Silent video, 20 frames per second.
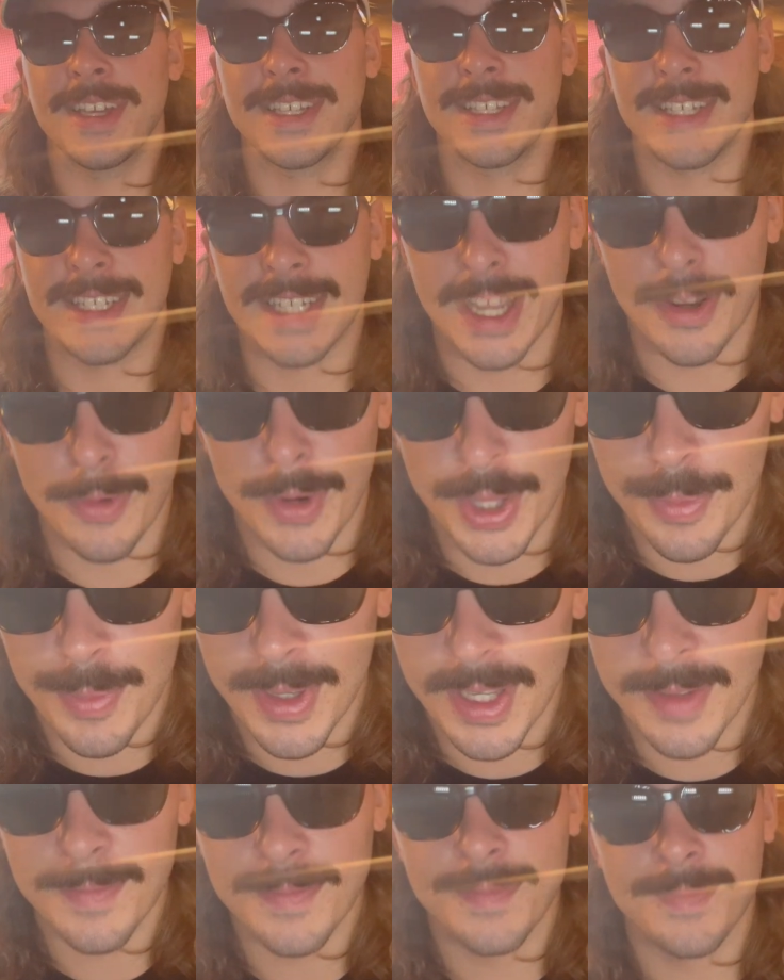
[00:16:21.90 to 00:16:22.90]
Stay with
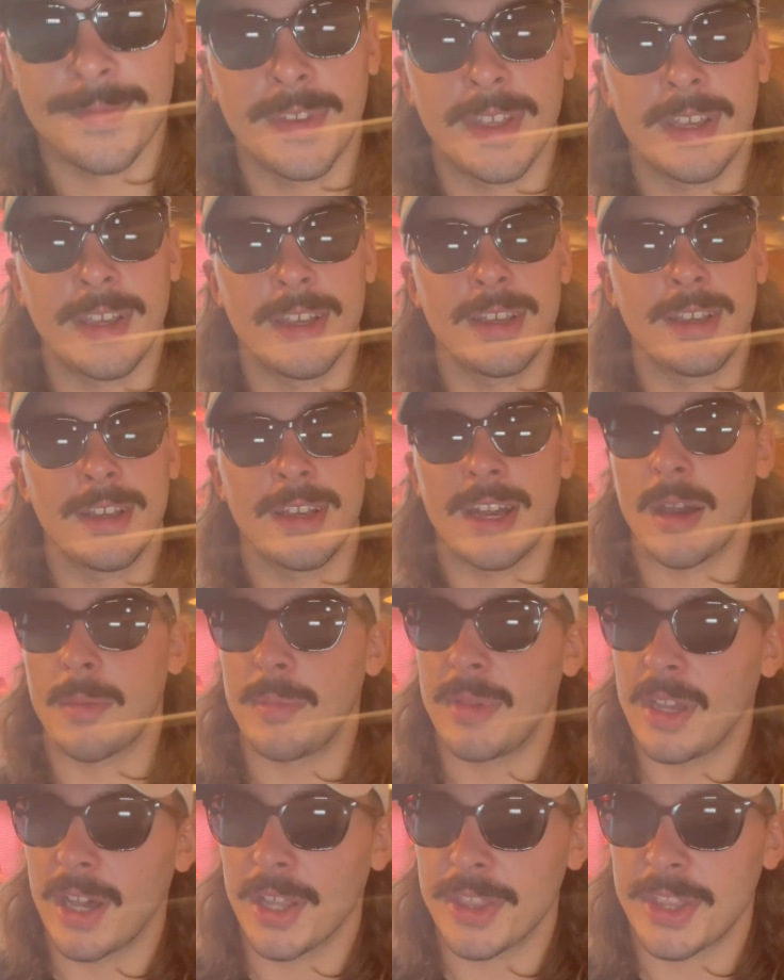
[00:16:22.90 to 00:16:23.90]
me. I'm
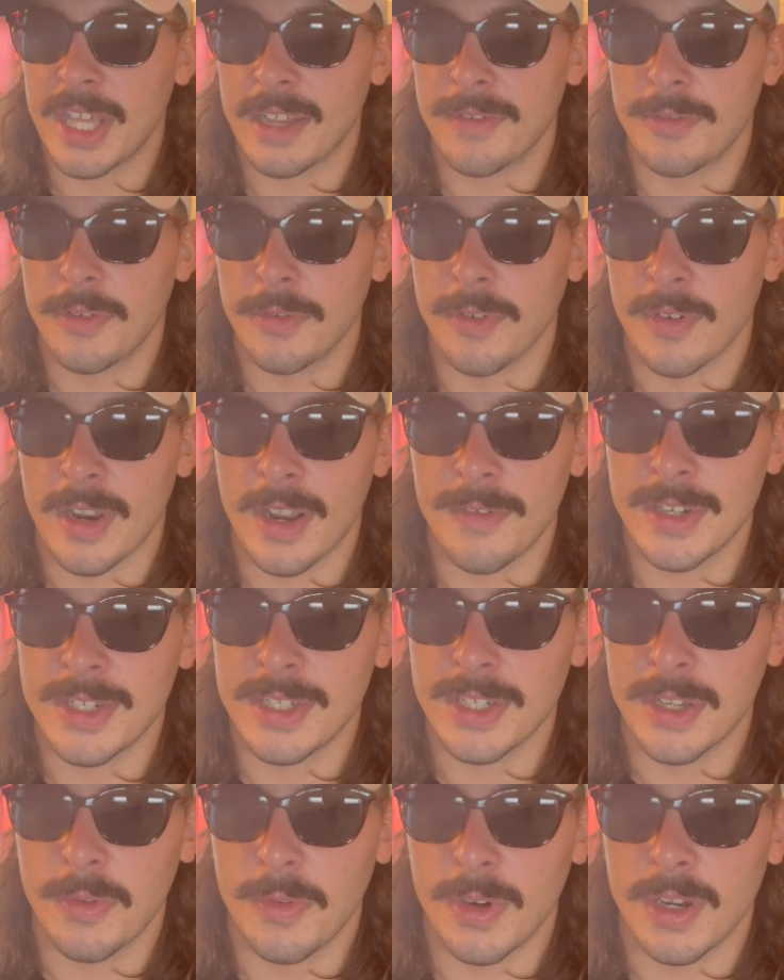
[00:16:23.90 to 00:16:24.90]
beyond thankful for every
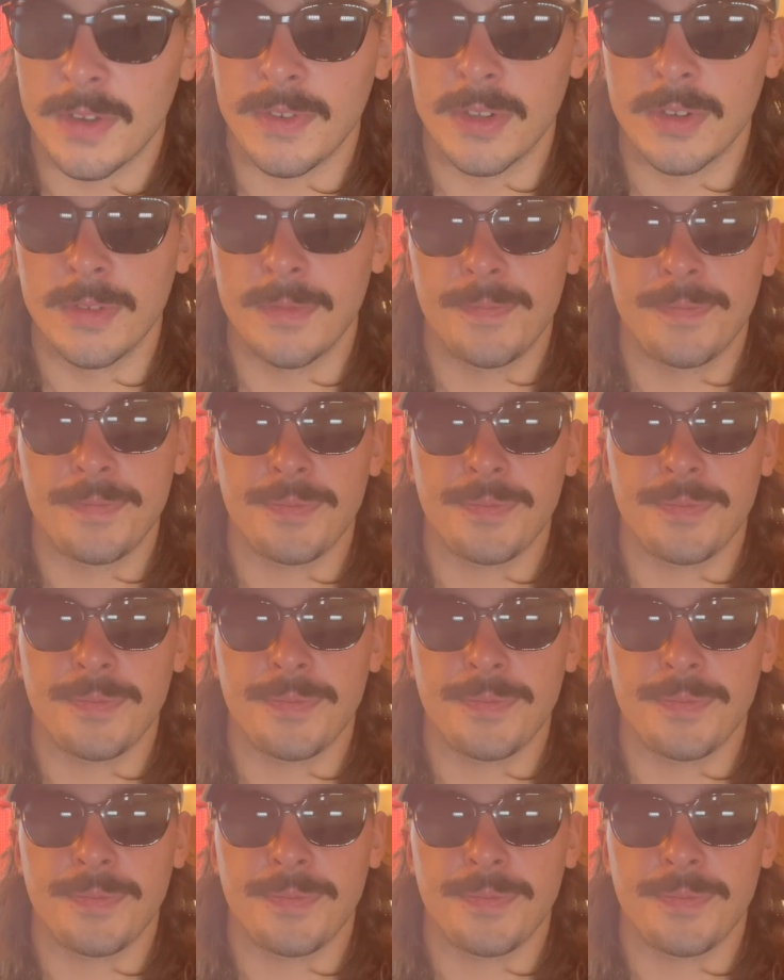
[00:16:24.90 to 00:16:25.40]
single one of you.